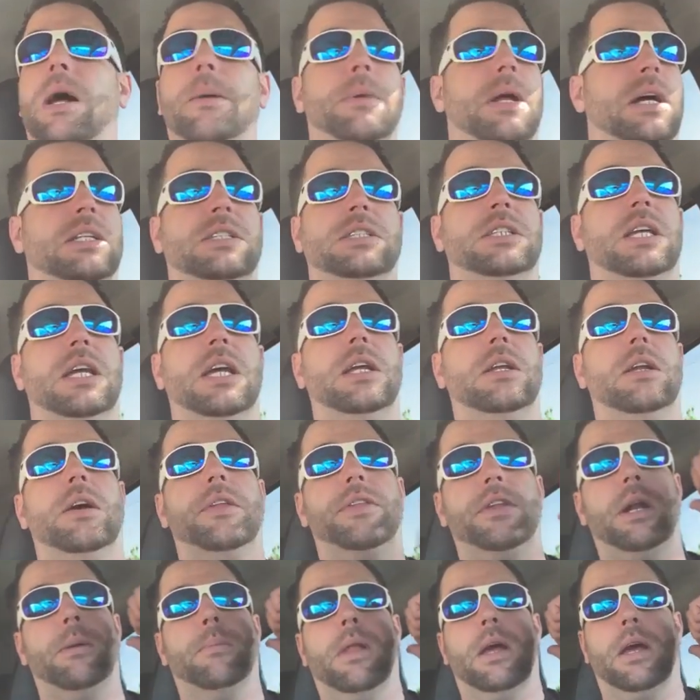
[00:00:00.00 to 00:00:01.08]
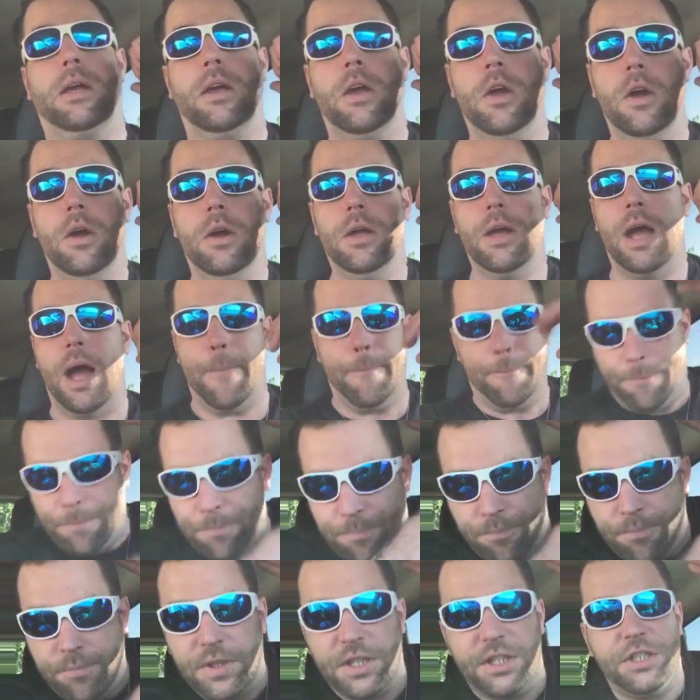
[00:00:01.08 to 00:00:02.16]
not saying nothing. I'm like,
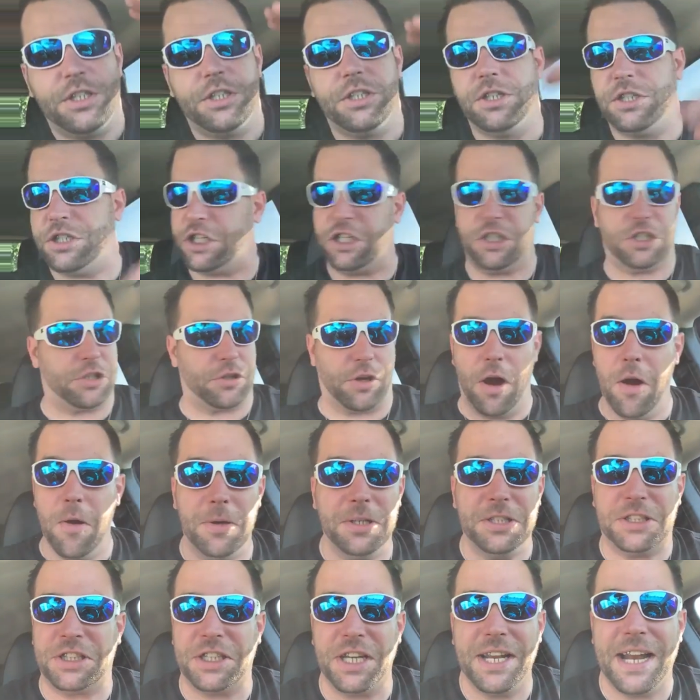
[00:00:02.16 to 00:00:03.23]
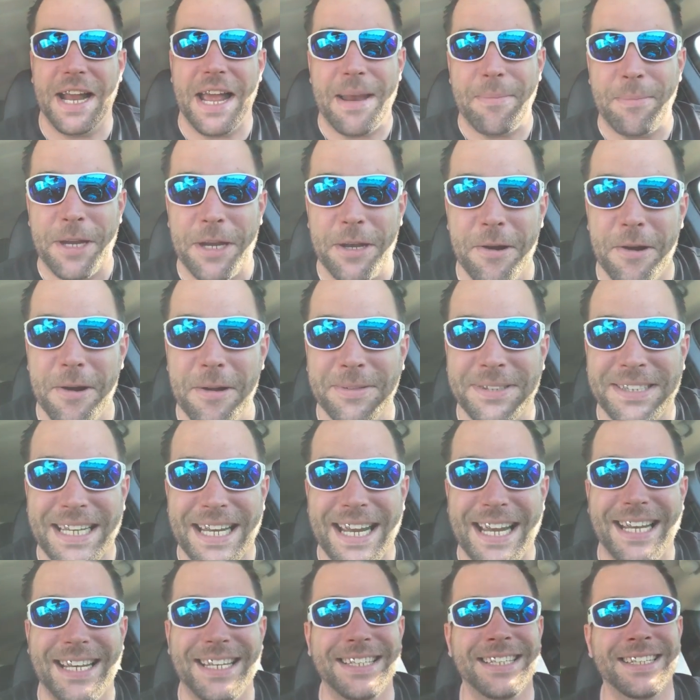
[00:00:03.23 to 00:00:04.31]
she's throwing shit at me. You know what I'm
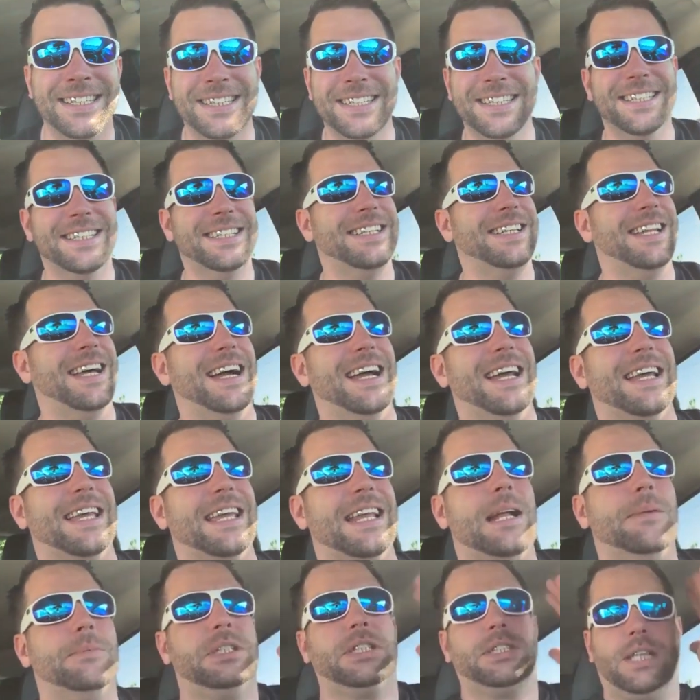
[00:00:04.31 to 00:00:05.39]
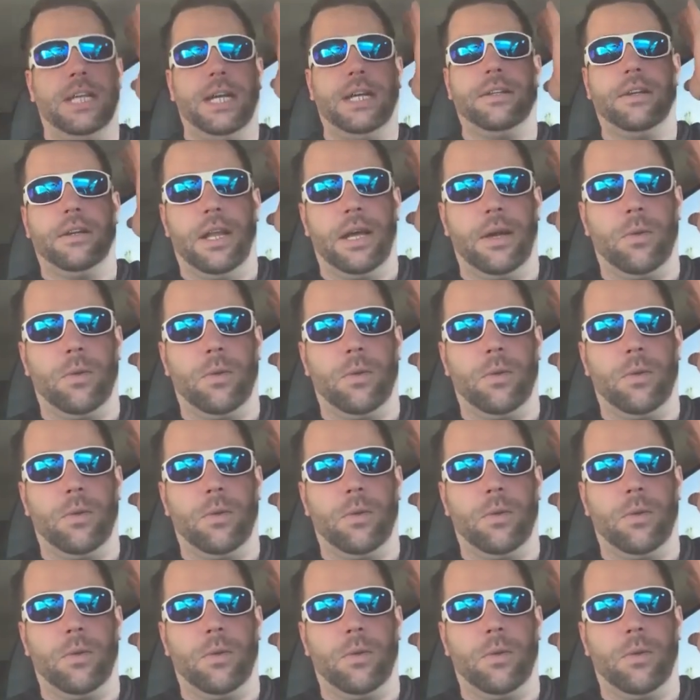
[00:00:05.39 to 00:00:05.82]
saying? Like, and I'm just laying there like,